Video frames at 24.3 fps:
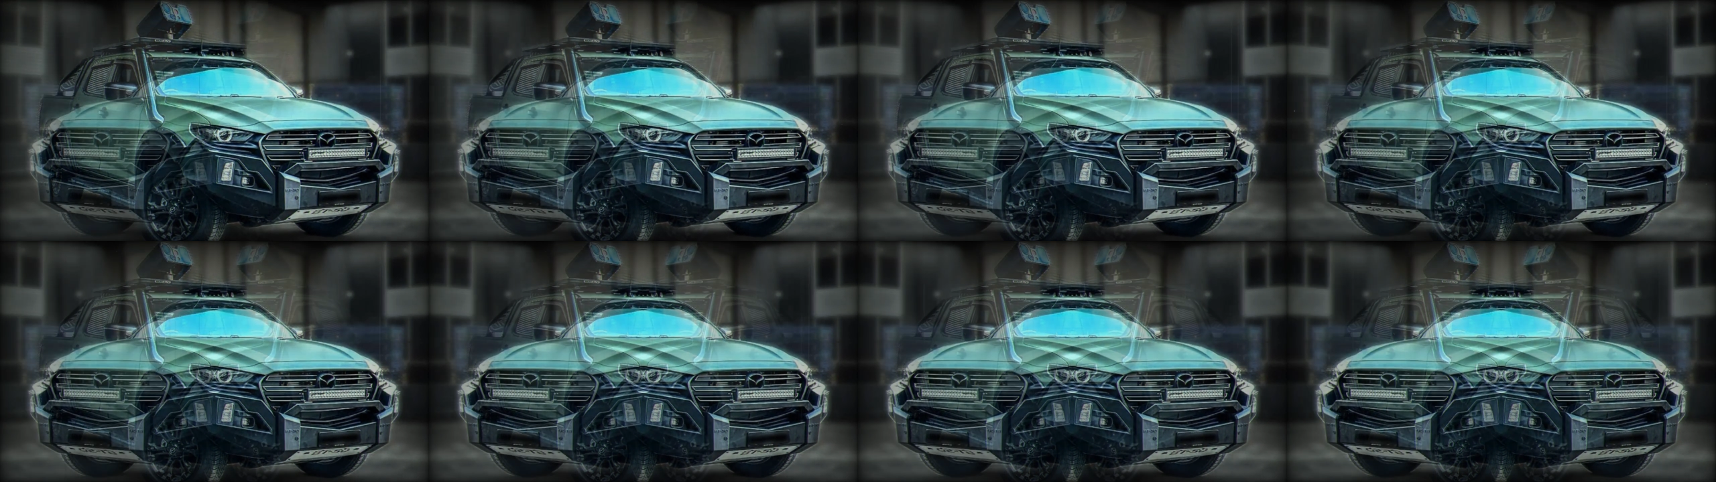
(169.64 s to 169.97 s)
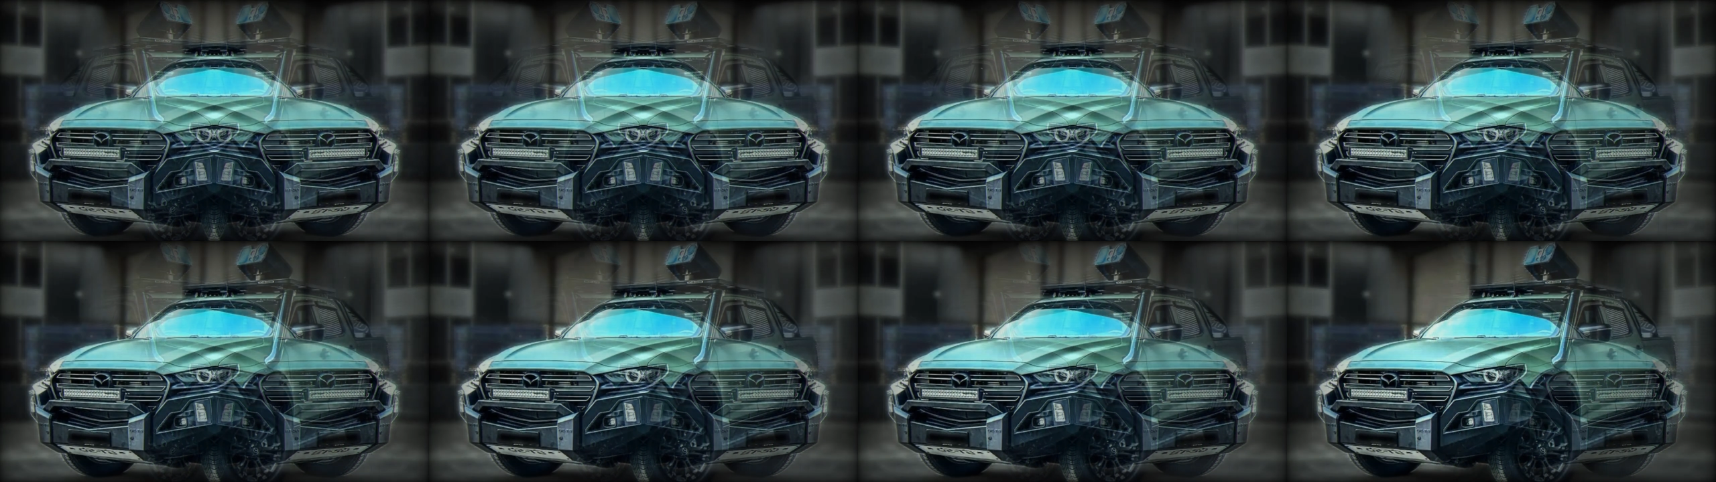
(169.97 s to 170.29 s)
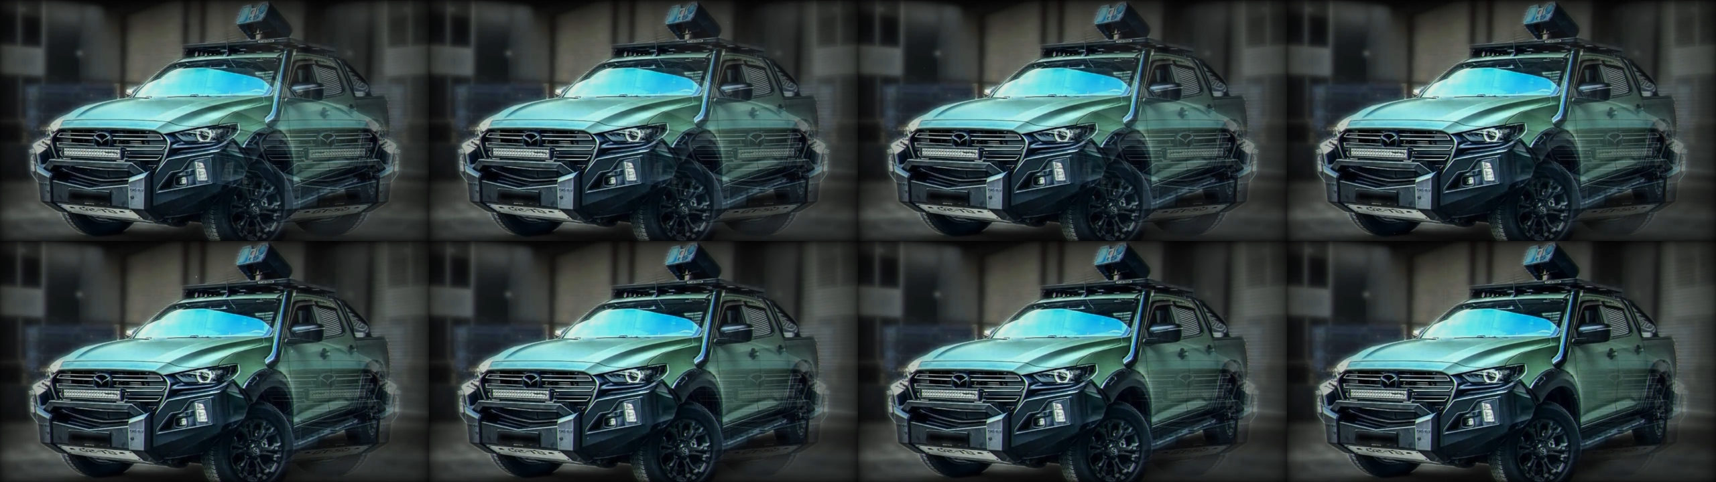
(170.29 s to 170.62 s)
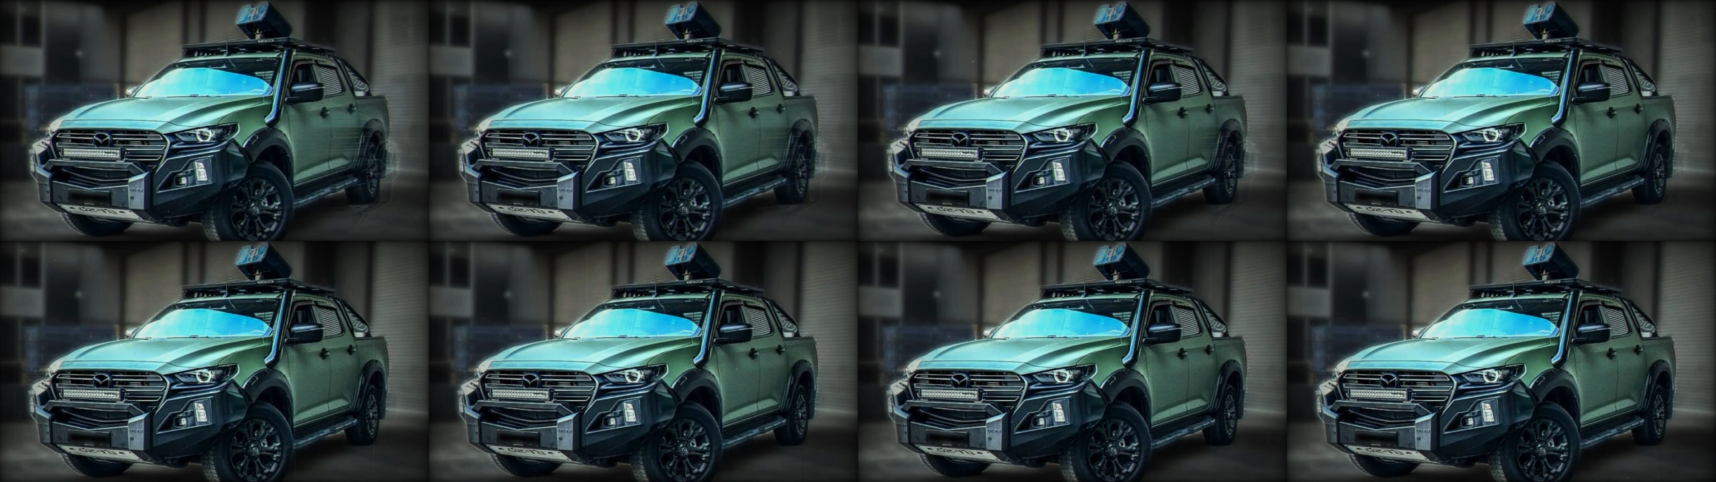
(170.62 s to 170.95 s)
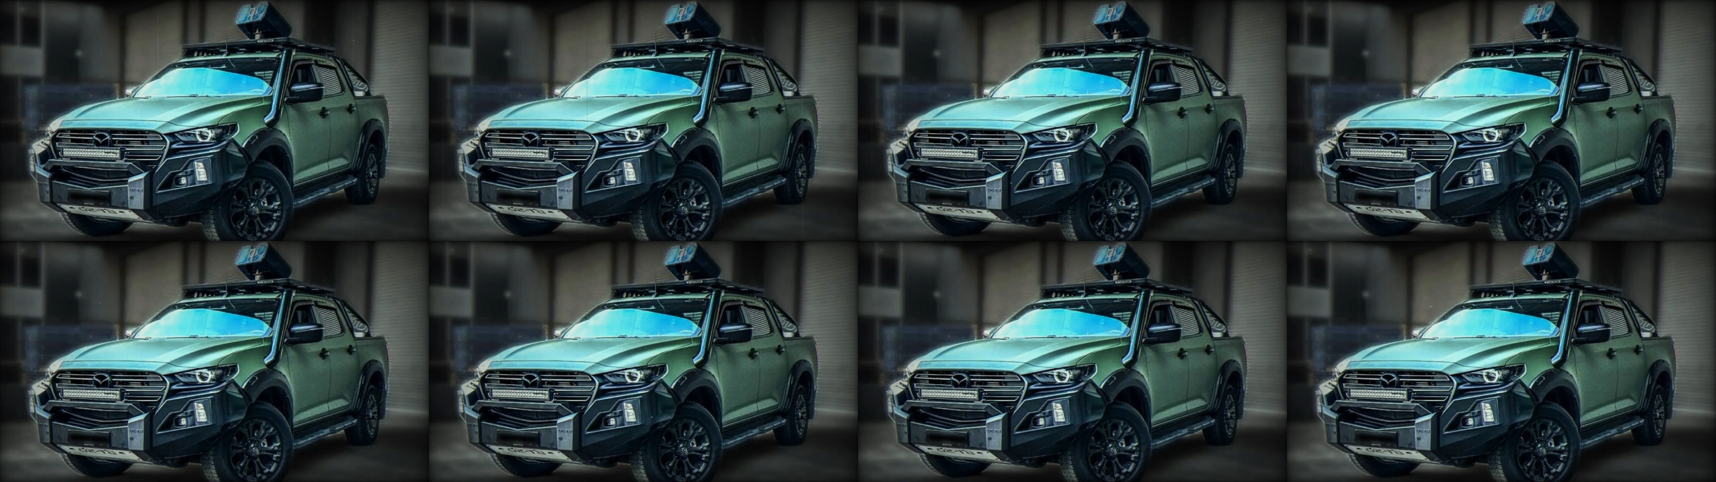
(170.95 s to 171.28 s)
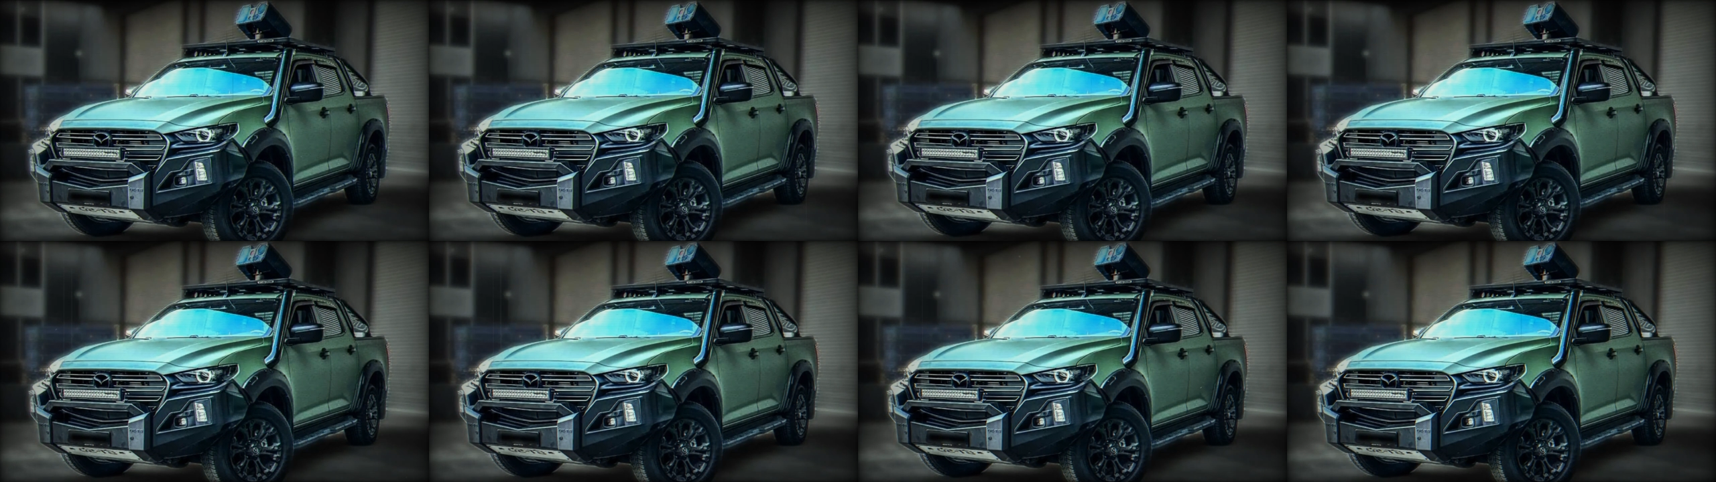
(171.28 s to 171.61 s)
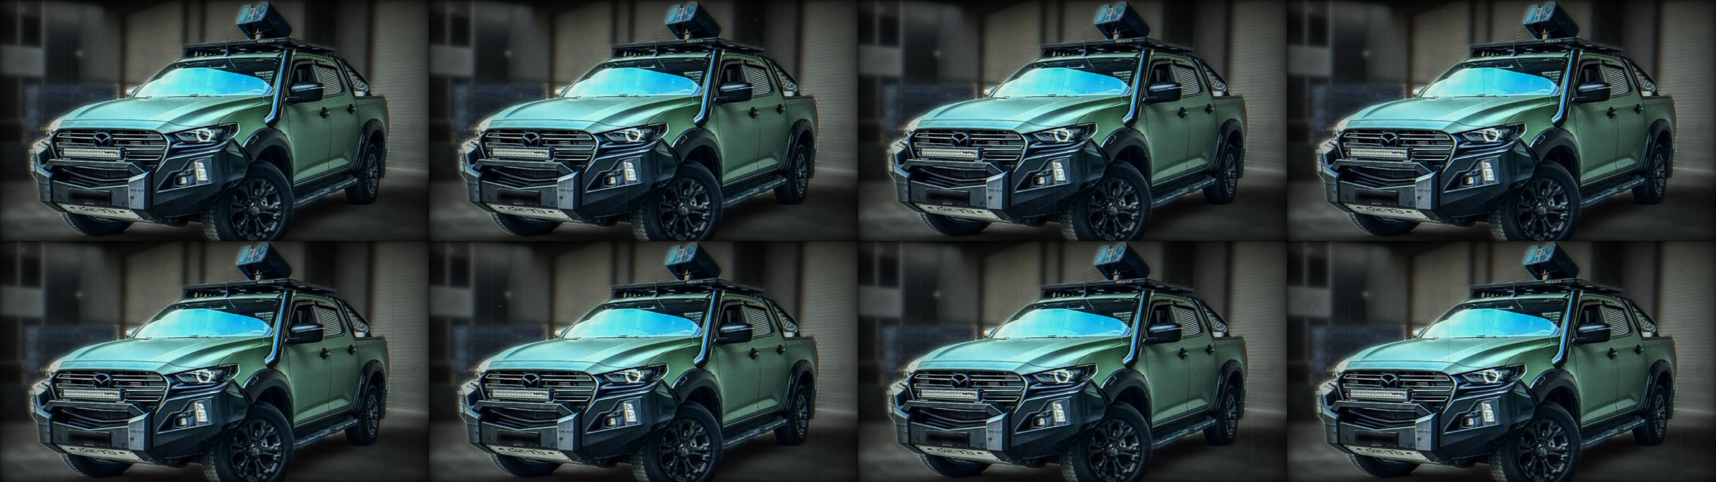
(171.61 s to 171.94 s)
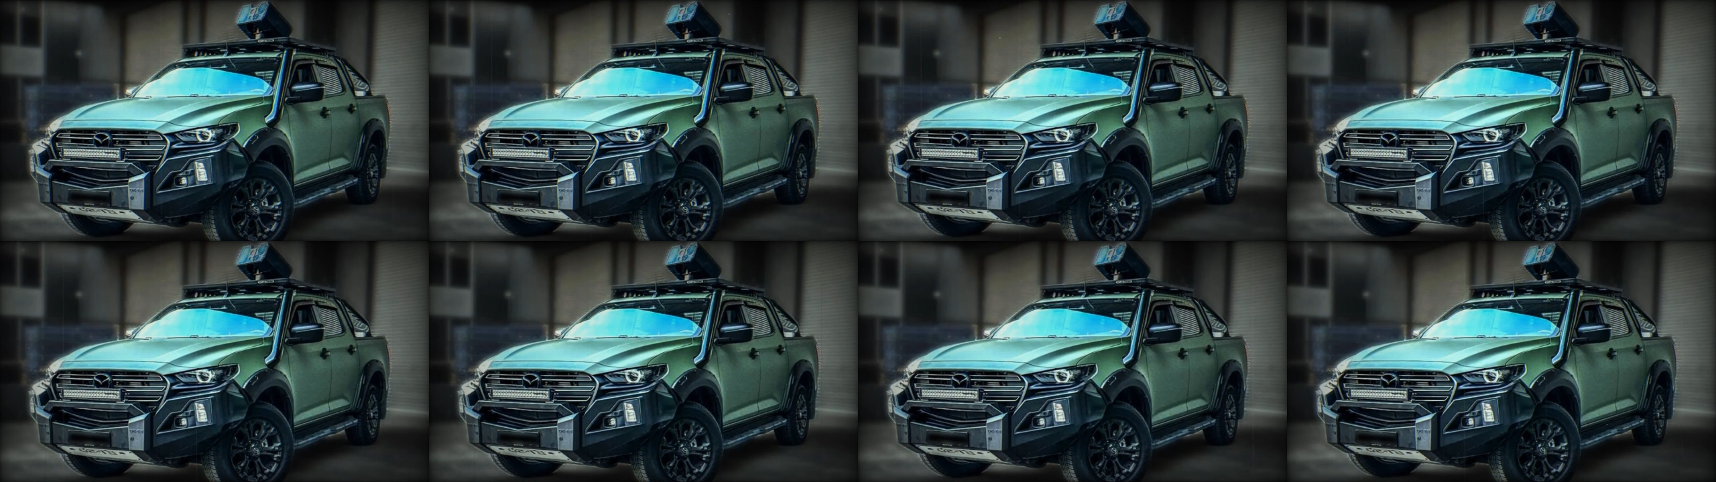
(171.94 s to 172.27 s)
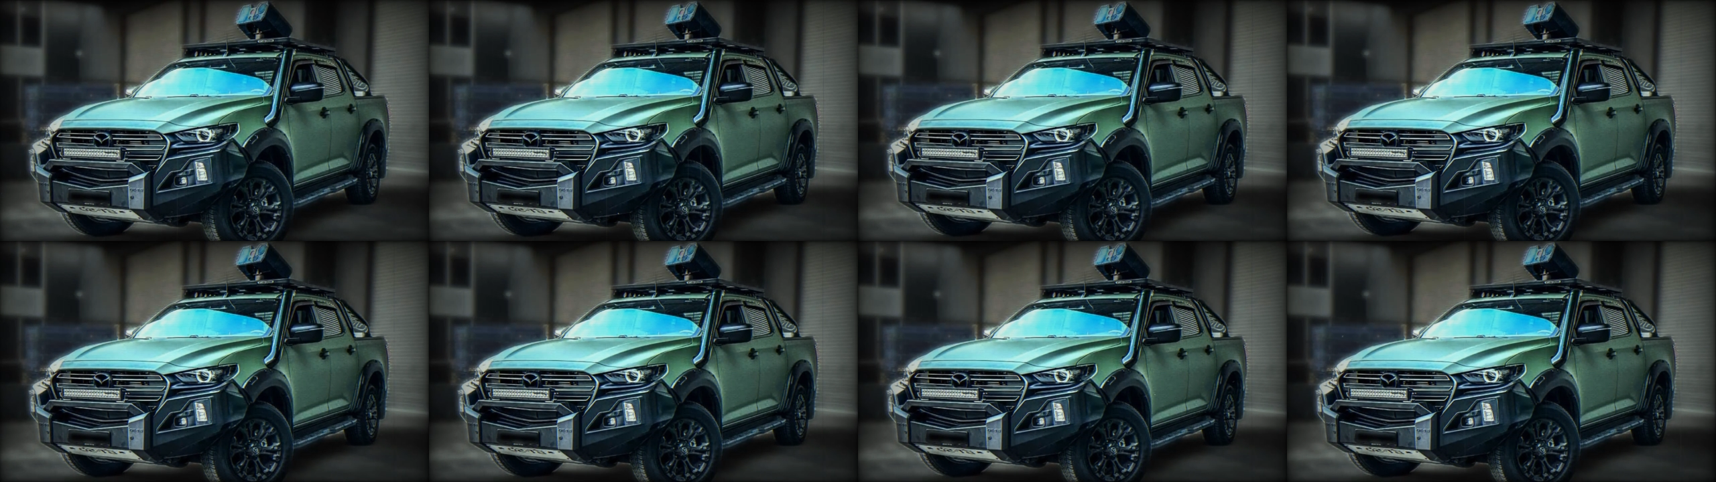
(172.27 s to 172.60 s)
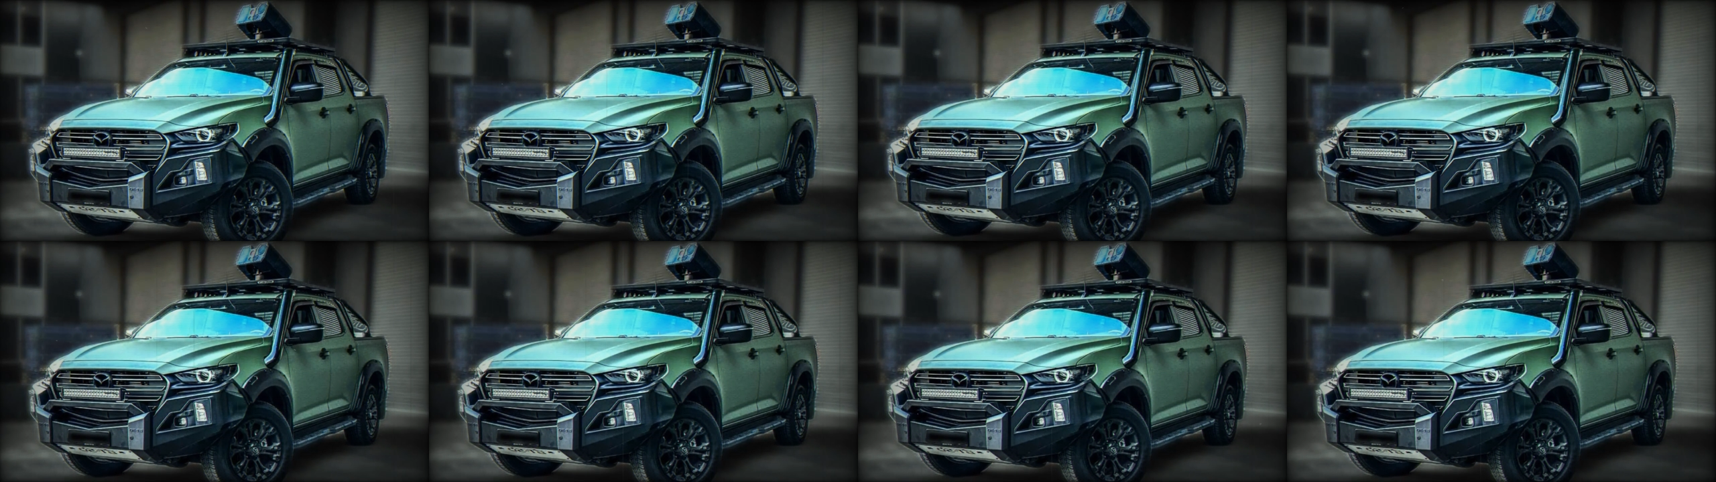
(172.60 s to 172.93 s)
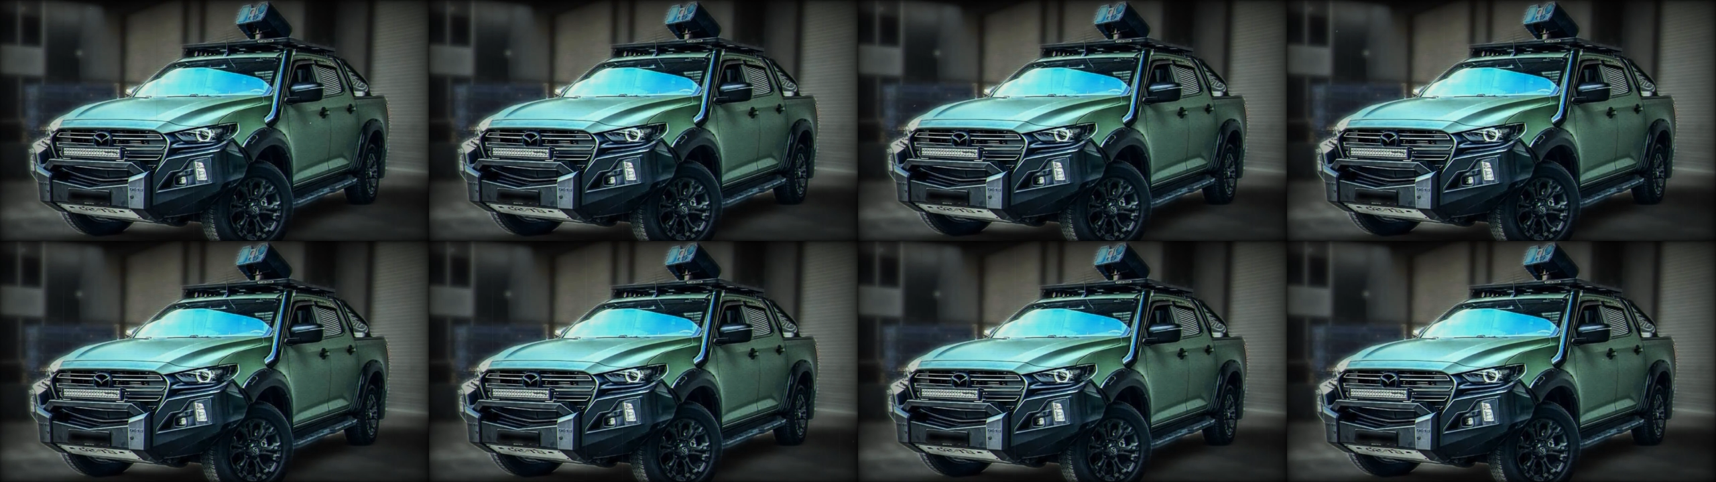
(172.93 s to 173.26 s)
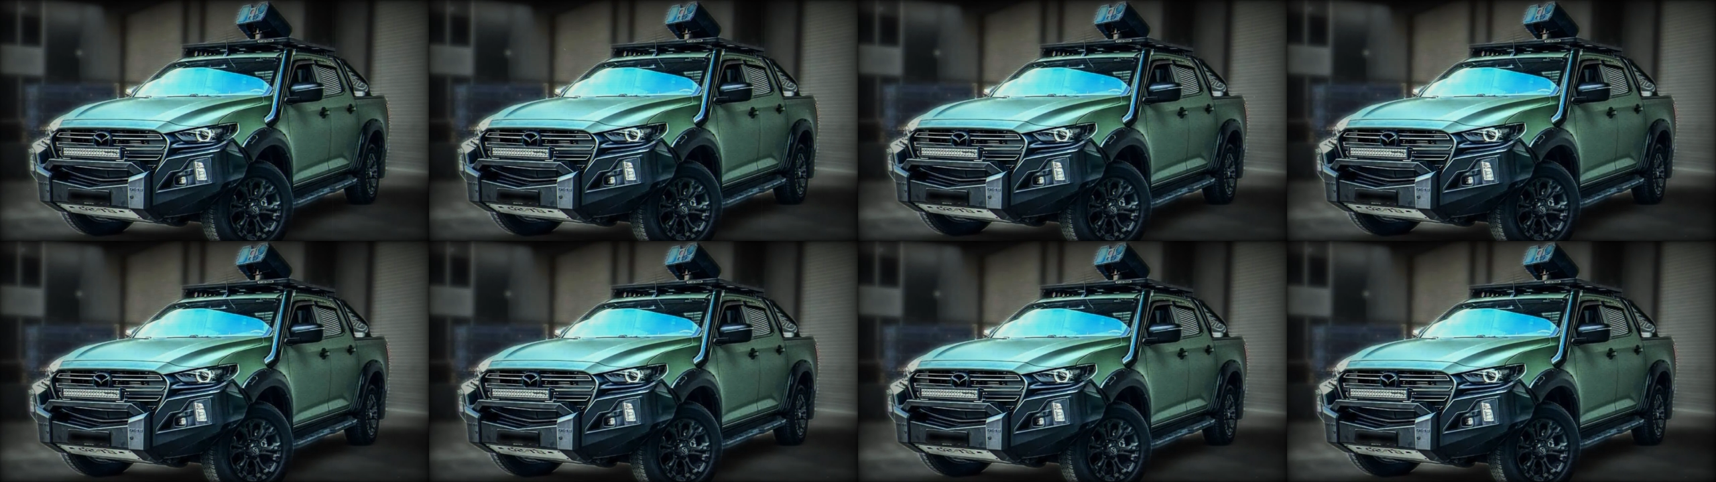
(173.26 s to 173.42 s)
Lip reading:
(no speaker visible)